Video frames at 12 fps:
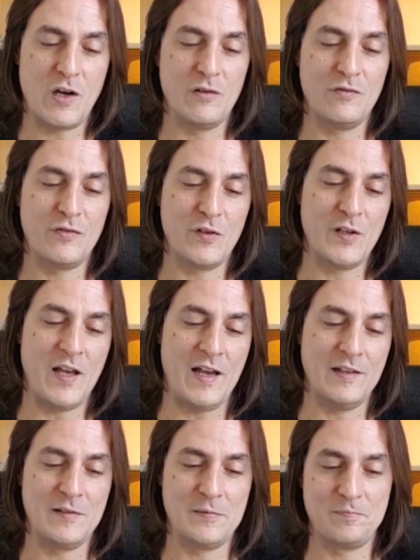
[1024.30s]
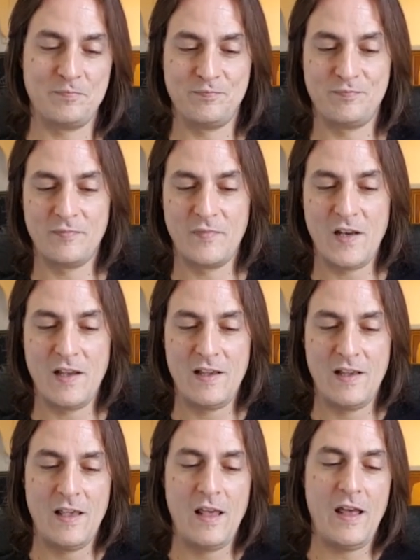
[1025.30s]
out for that.
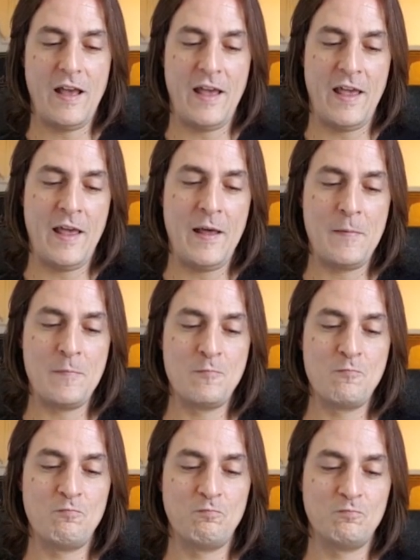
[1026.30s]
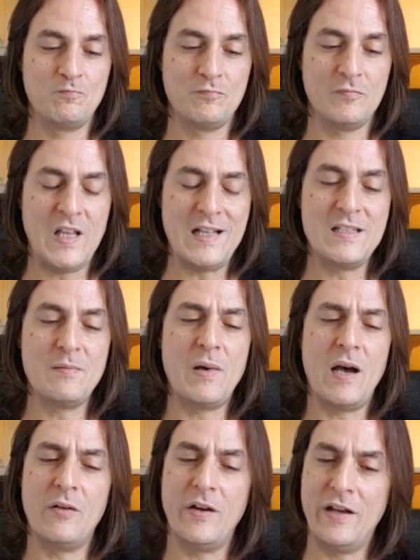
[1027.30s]
Um, that's
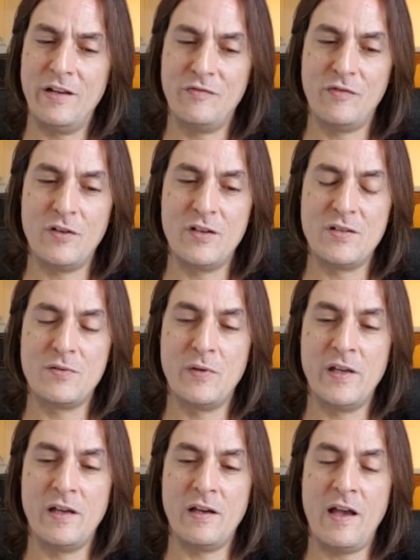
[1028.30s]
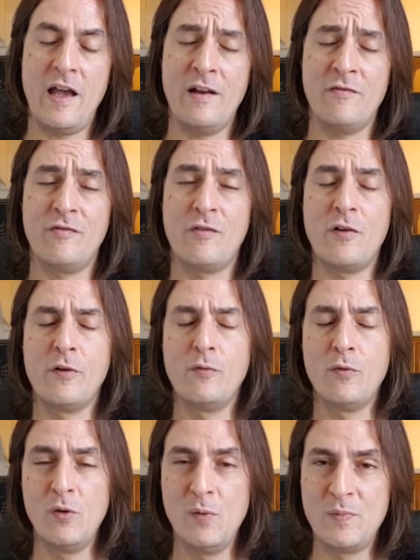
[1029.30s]
about it for this week. And for
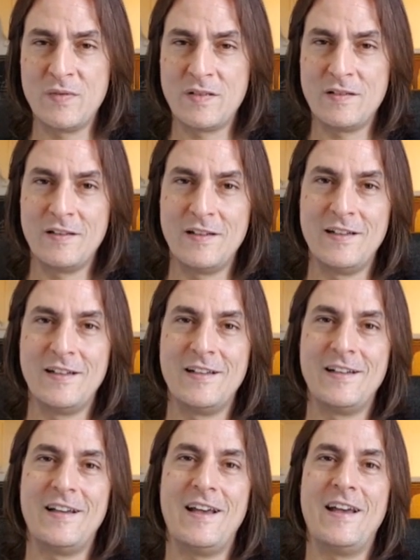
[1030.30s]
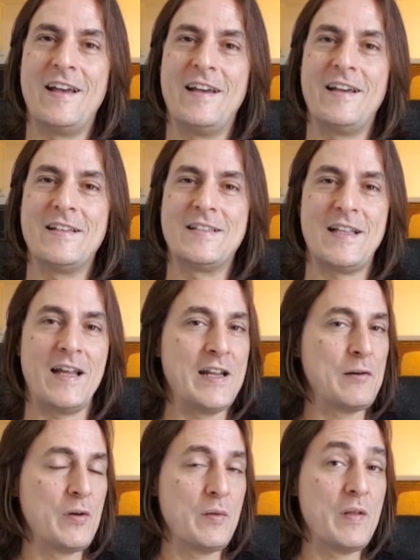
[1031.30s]
groups uh,
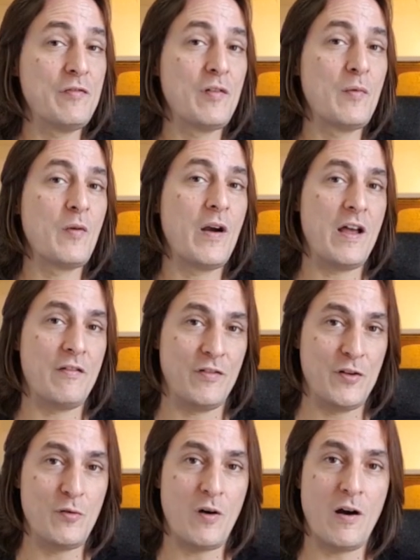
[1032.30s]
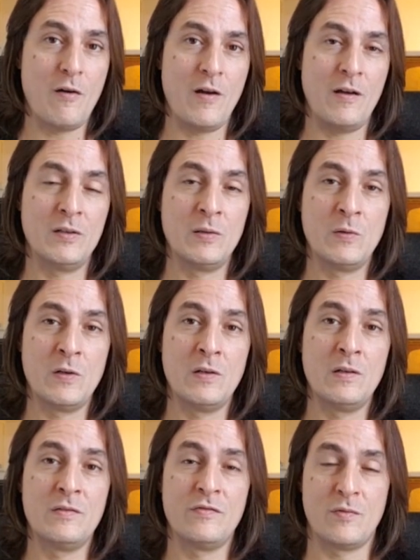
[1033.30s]
studying with me from wherever you are around the
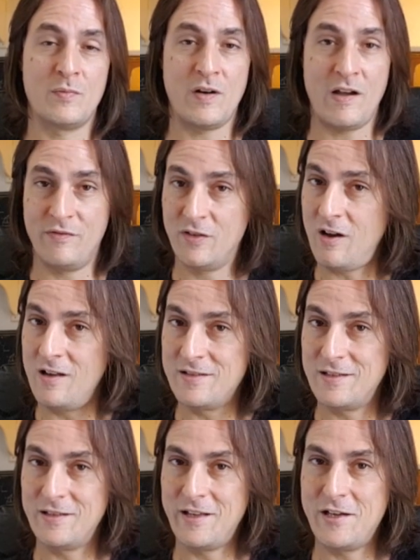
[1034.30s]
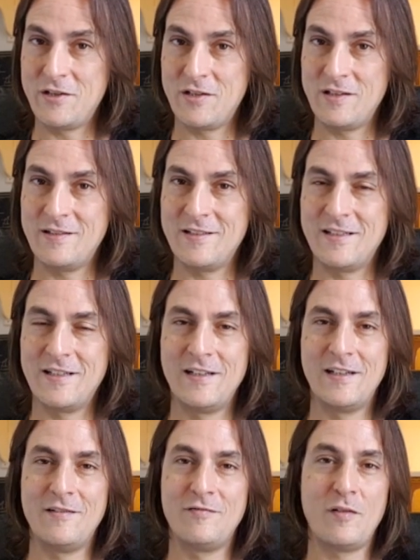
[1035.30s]
world, for private consultations
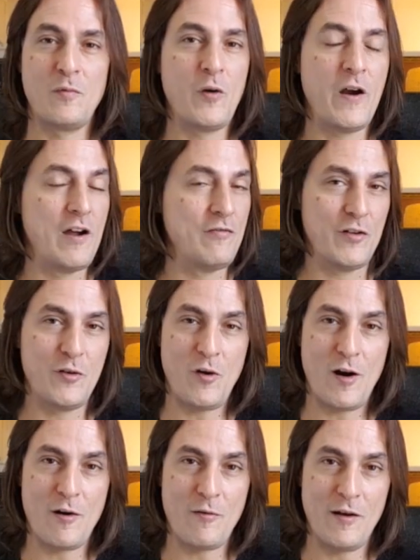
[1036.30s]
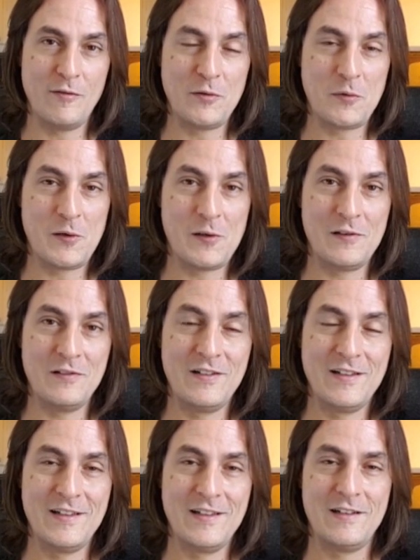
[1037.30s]
from wherever you are around the world,
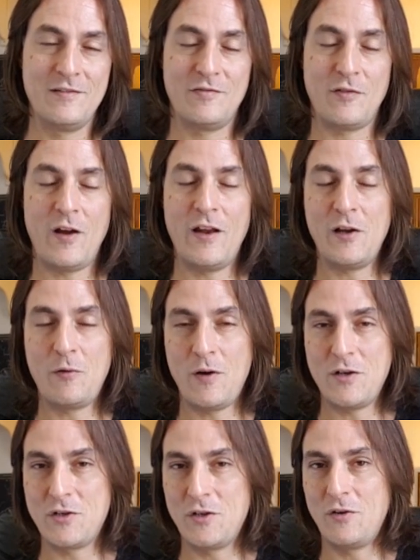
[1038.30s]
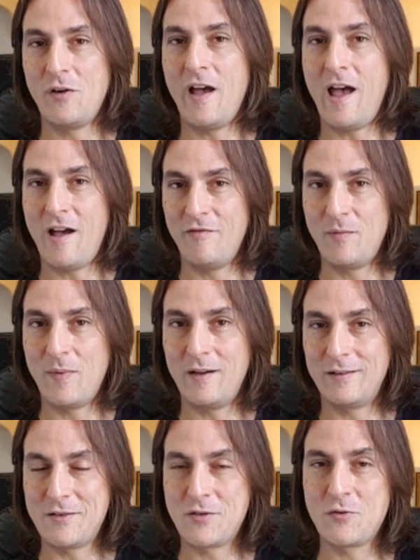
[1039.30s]
for any question you have
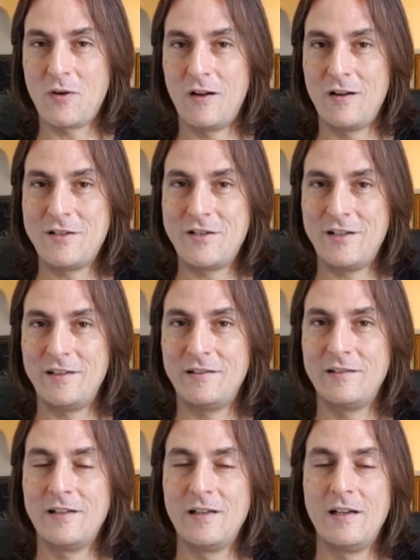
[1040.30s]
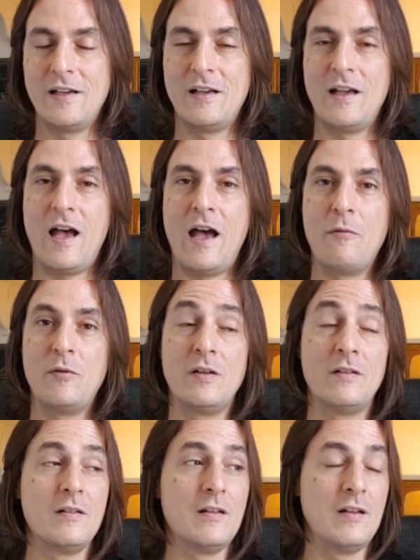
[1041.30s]
about astrology, I
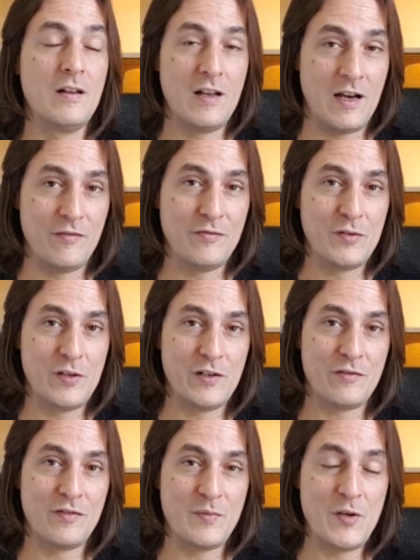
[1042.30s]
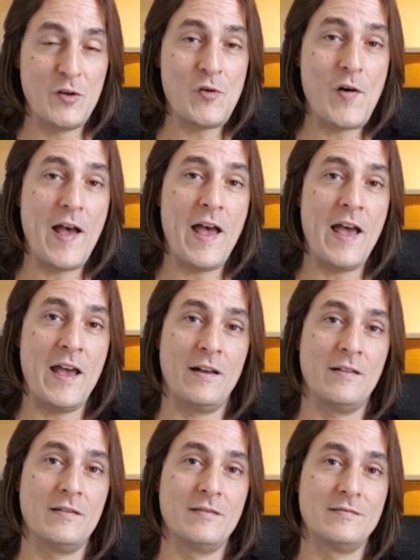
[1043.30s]
would love to hear from you.
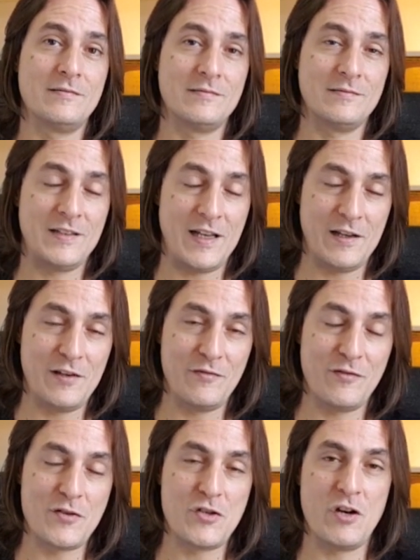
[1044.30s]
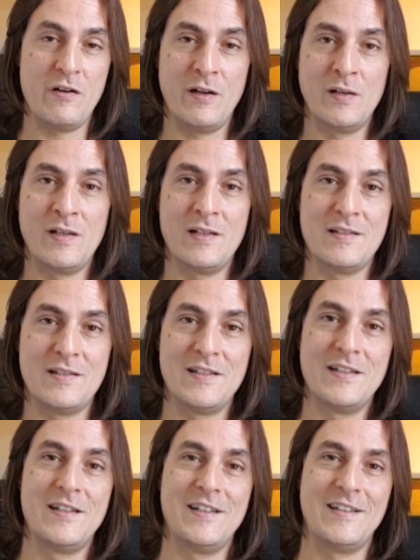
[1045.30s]
And thank you for sharing this,
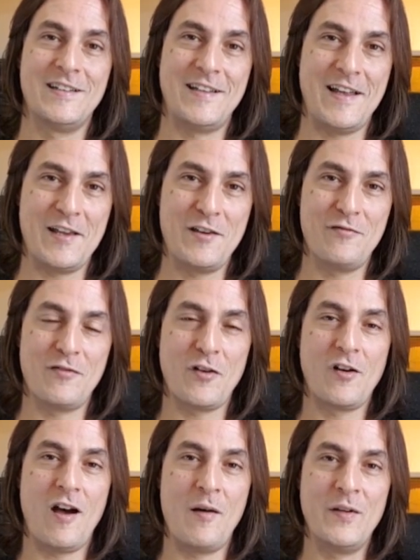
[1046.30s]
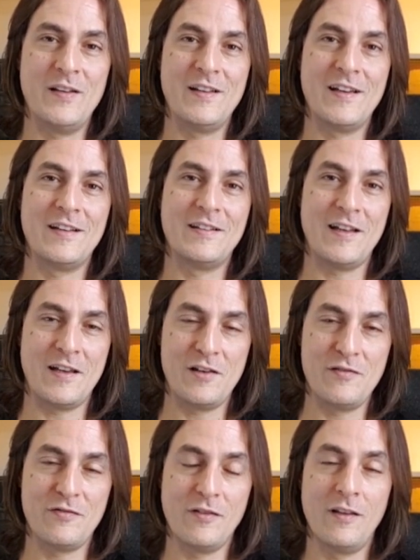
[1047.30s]
thank you for commenting, and thank
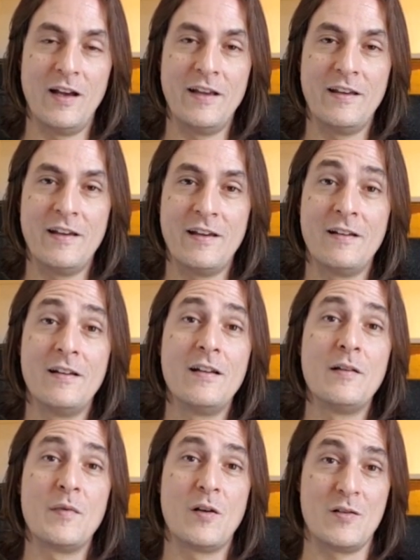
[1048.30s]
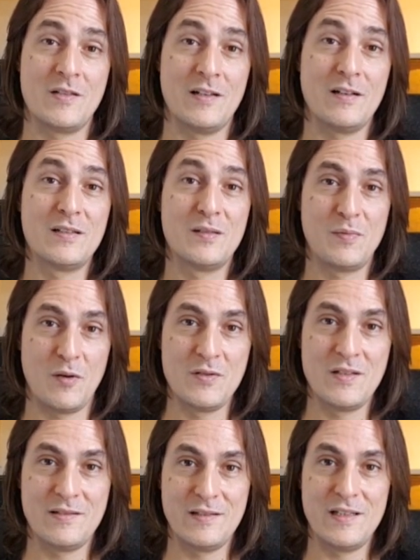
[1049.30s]
you for liking, because it
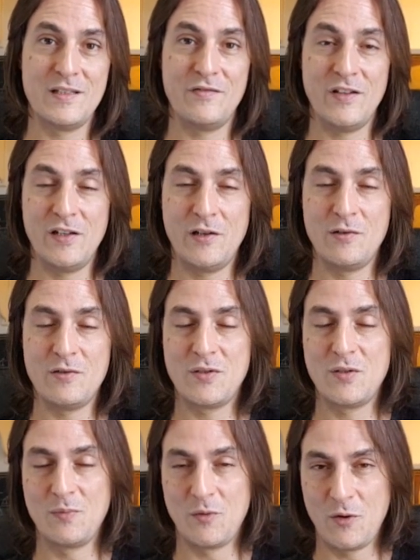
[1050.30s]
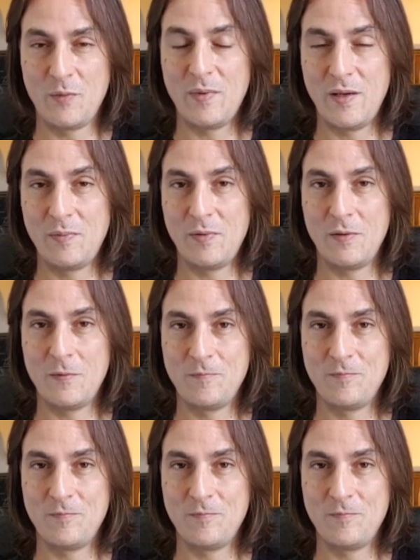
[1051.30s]
exposes these videos to more people.